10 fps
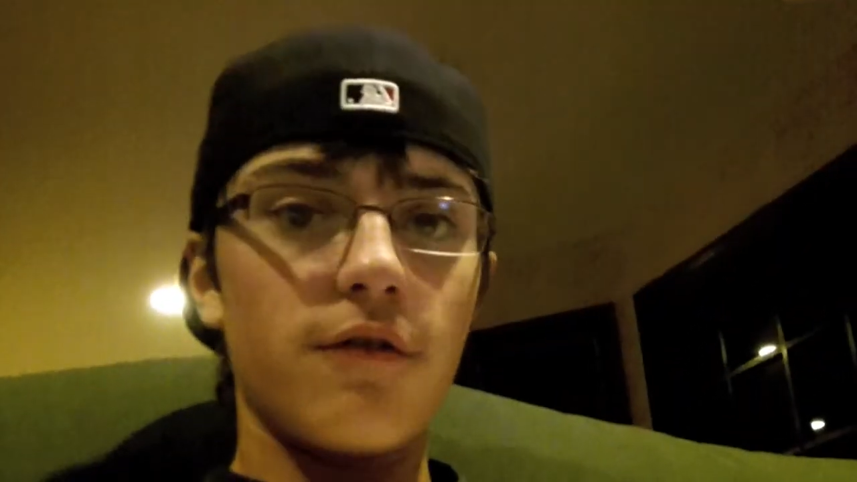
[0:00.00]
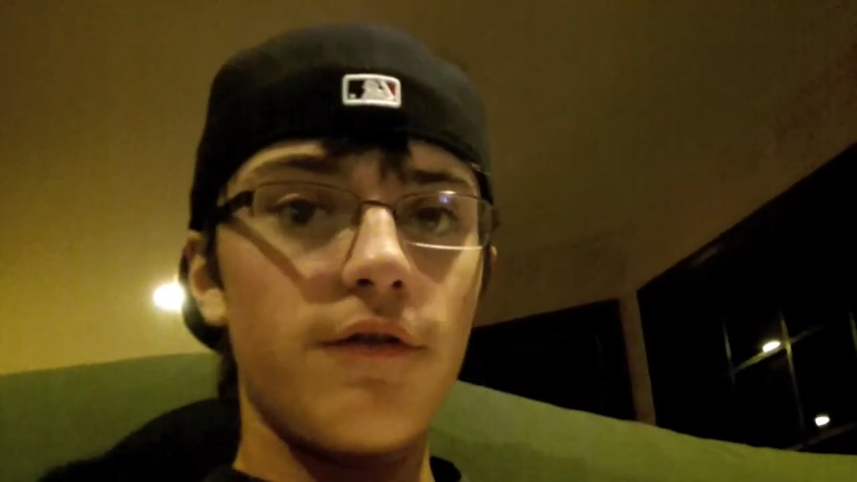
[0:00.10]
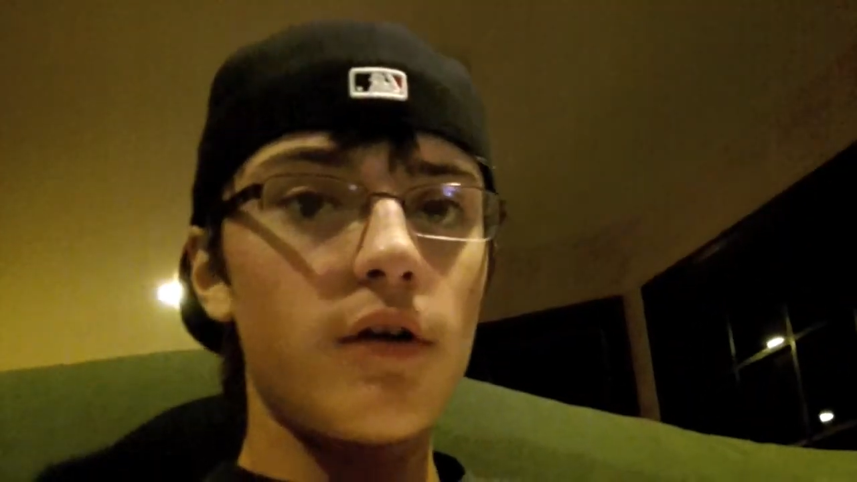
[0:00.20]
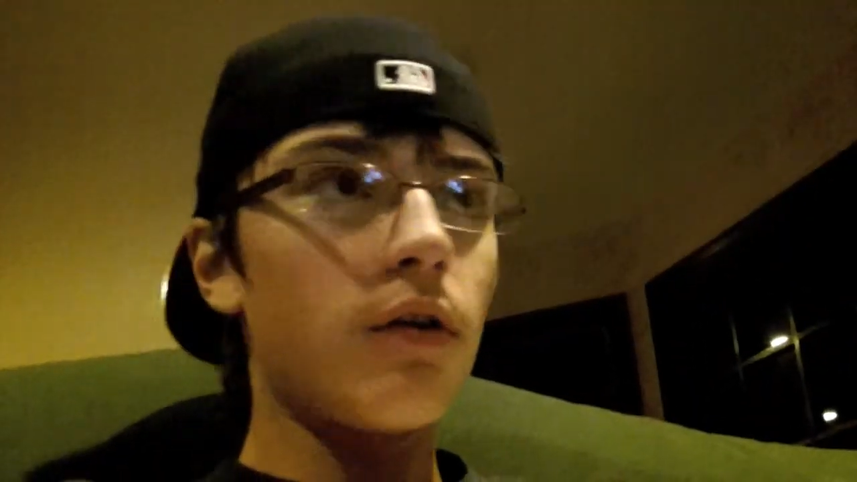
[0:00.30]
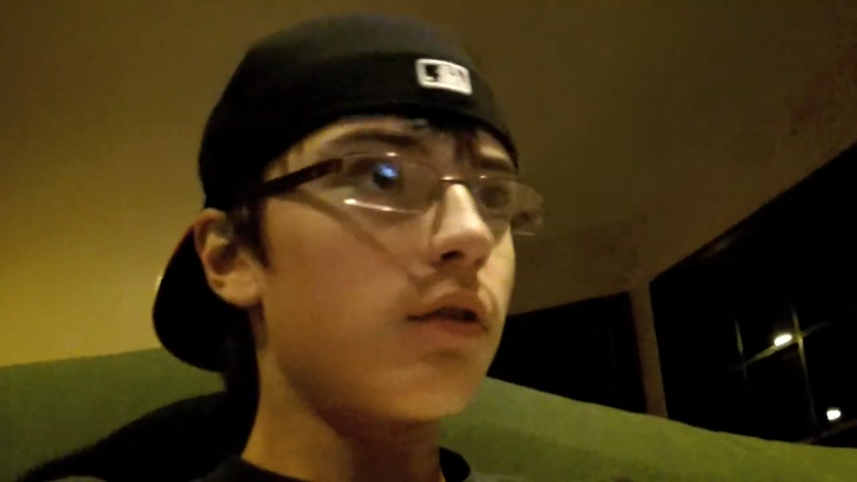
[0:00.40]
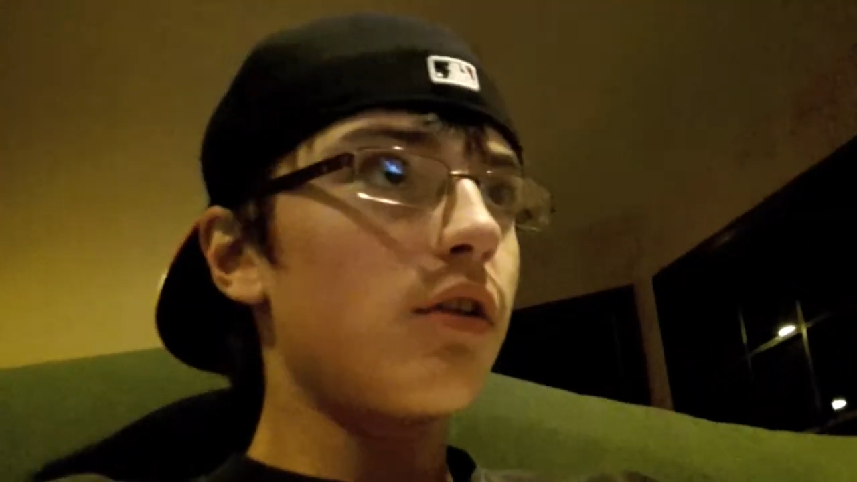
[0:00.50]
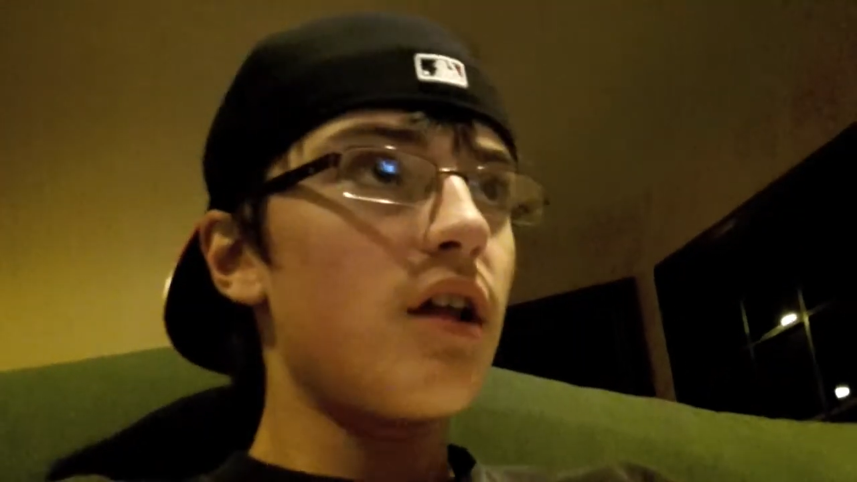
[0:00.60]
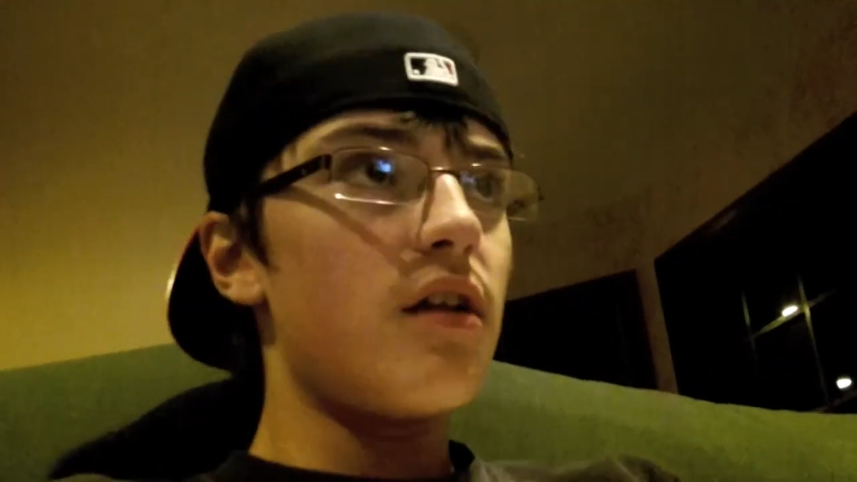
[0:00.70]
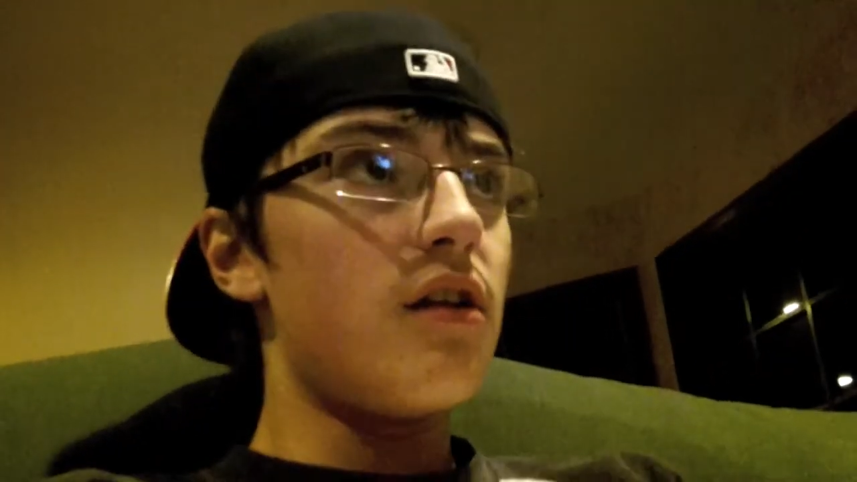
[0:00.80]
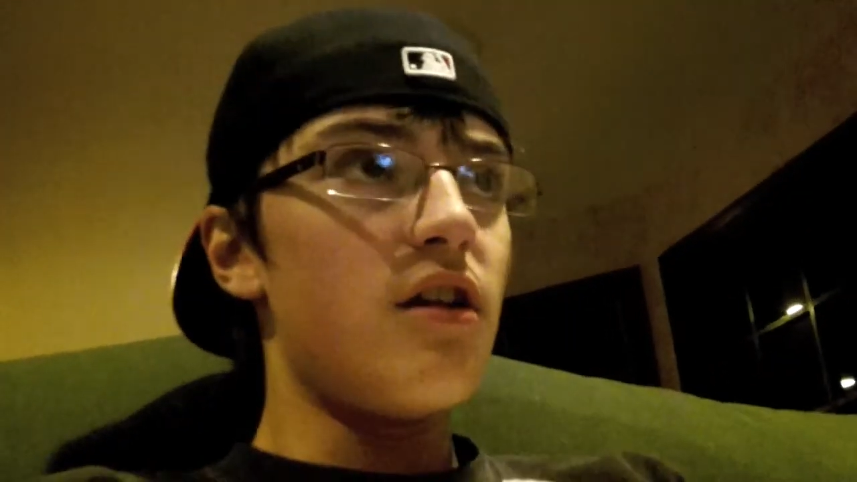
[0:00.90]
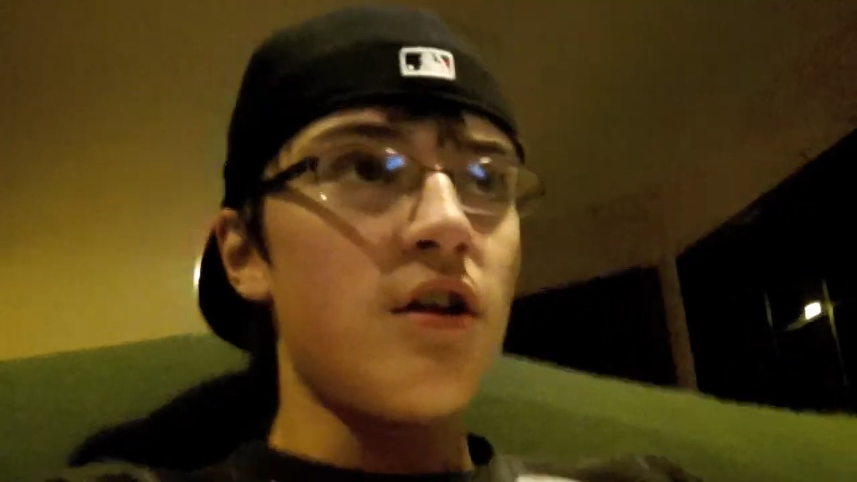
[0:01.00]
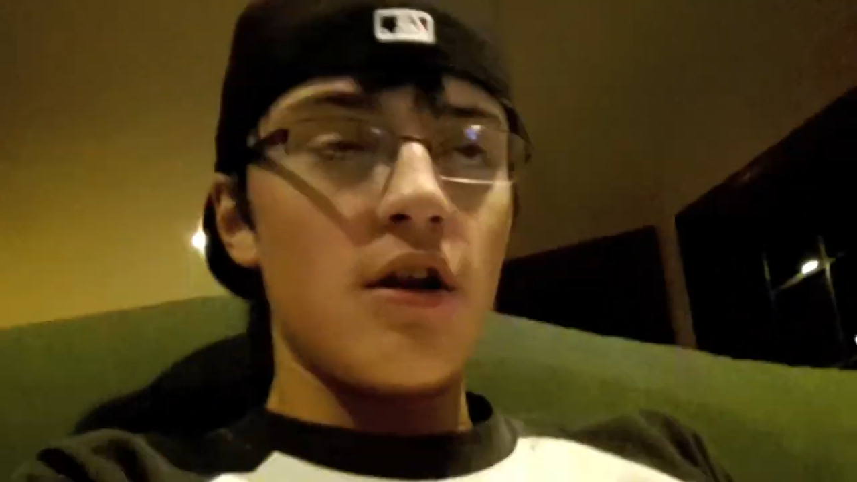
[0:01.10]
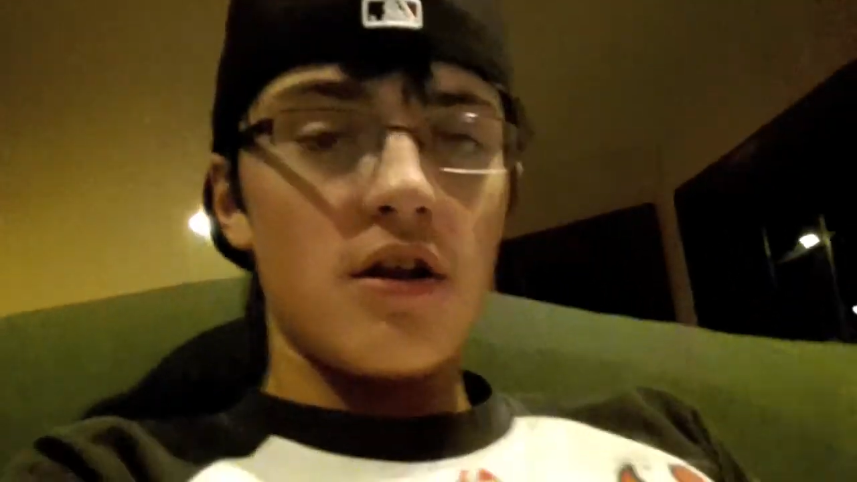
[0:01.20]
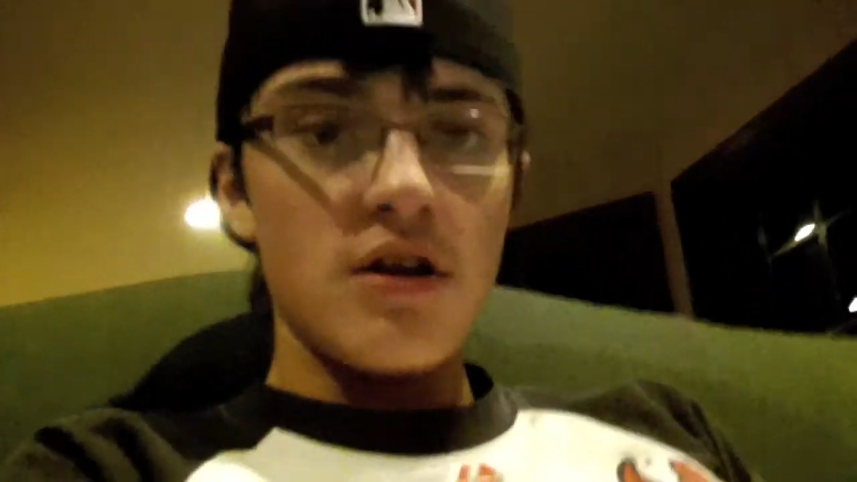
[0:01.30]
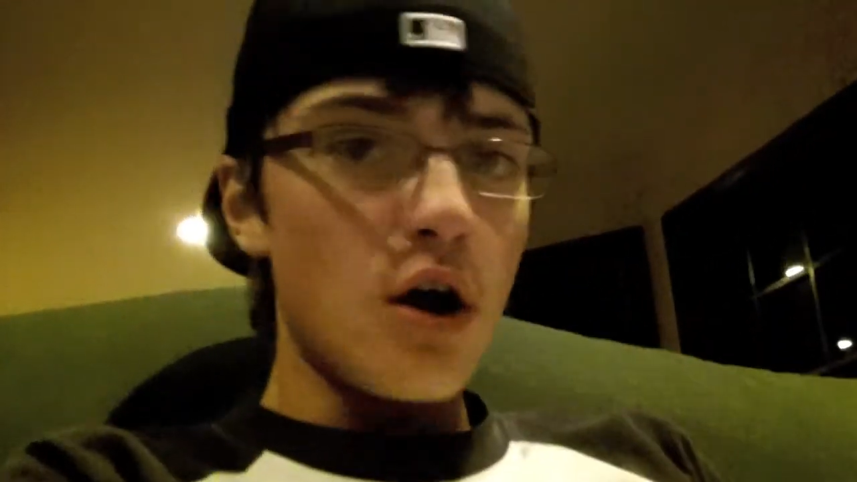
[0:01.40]
field?
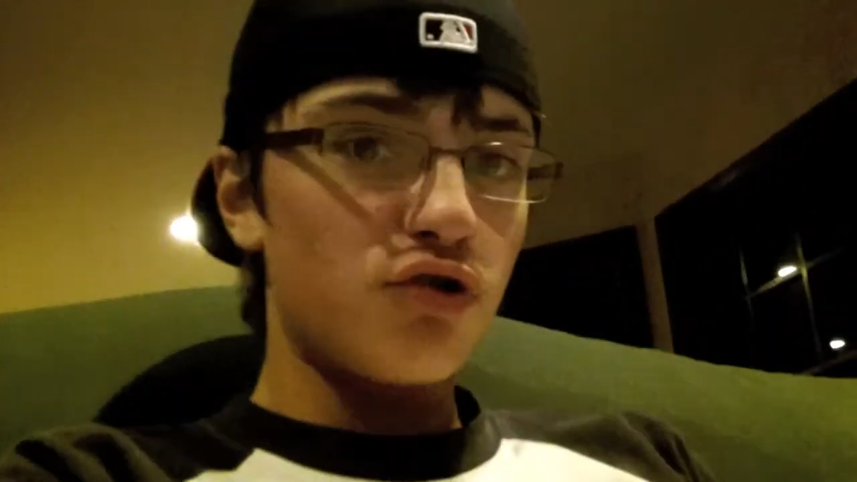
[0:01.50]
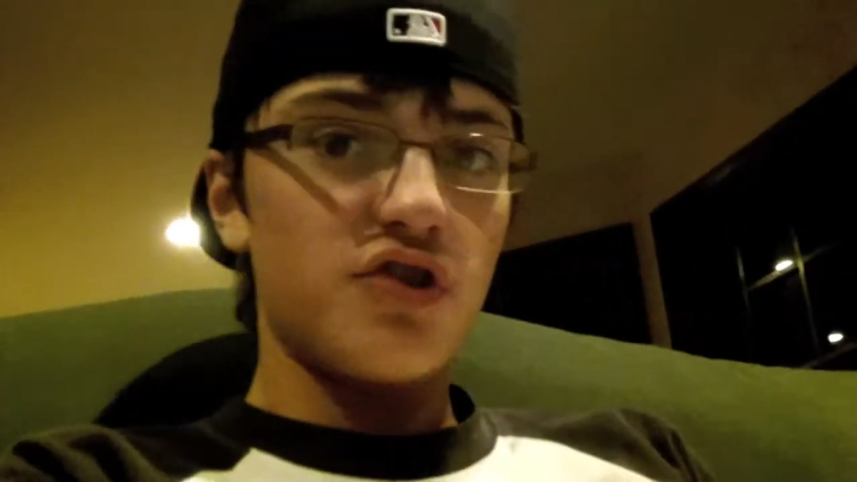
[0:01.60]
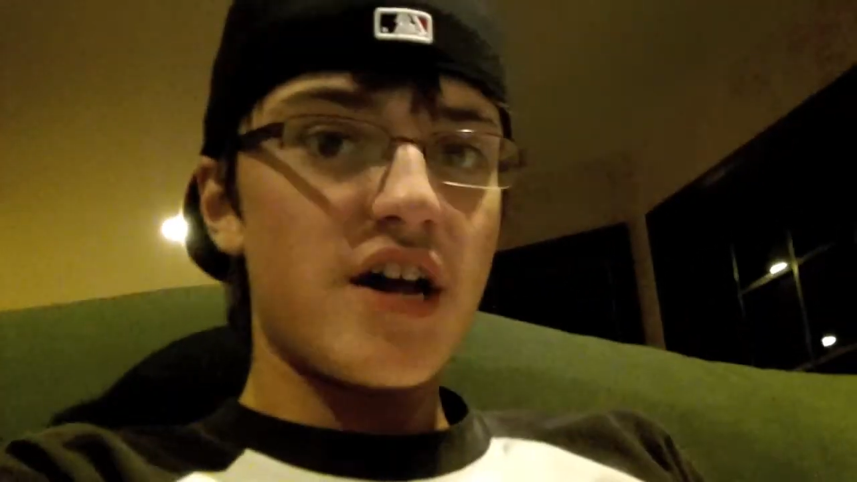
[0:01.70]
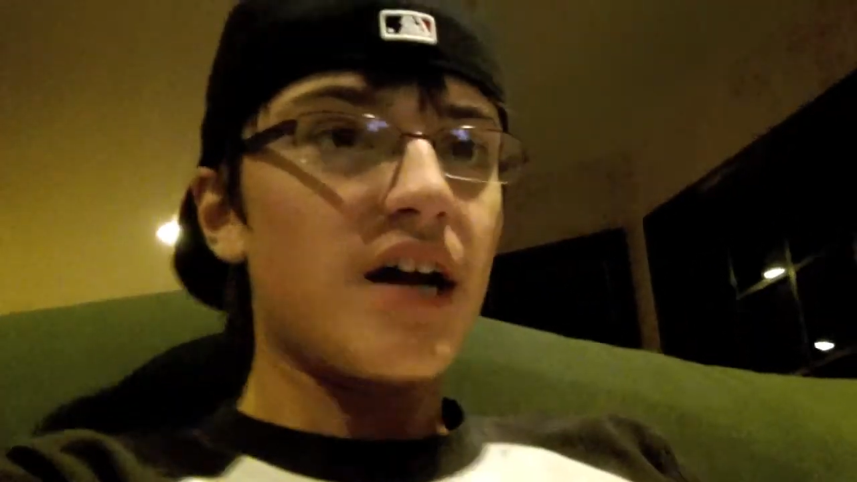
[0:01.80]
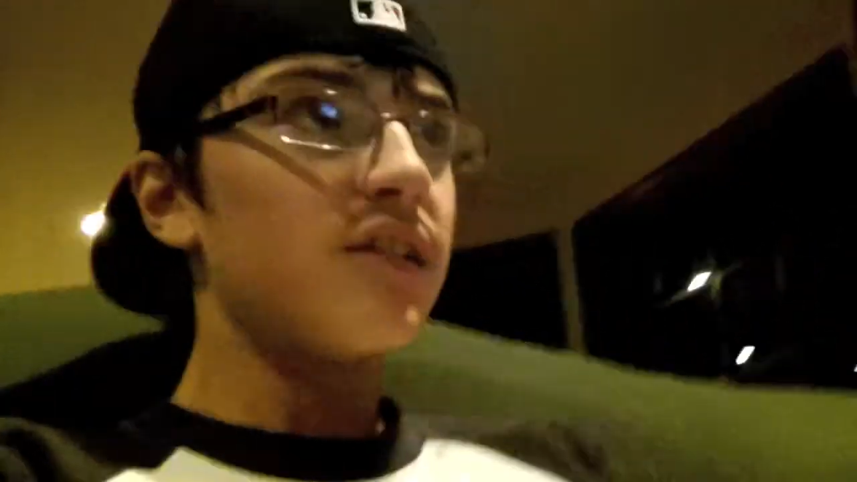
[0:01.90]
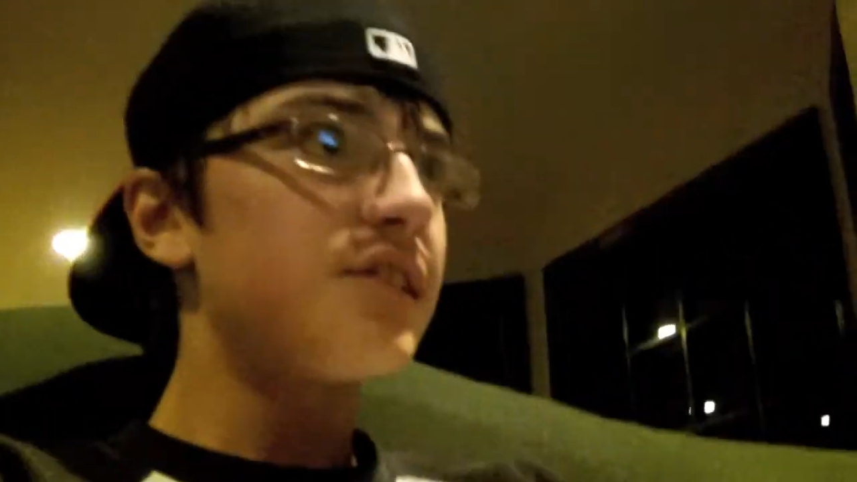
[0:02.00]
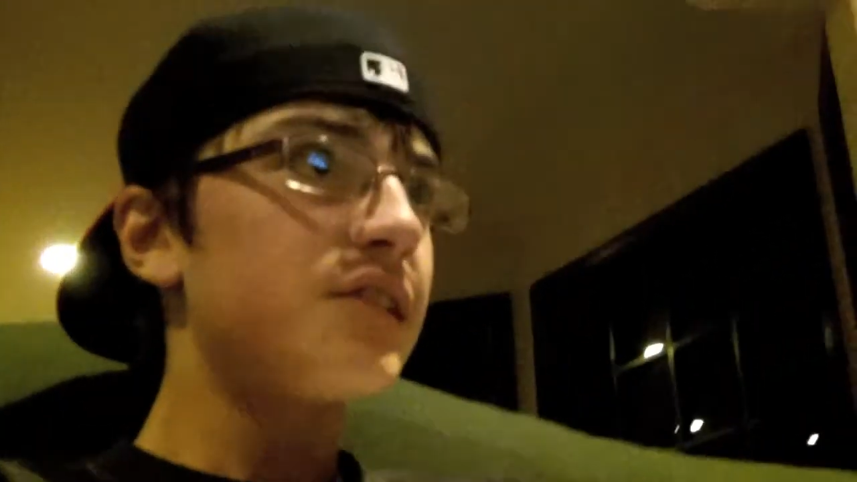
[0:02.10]
no chance.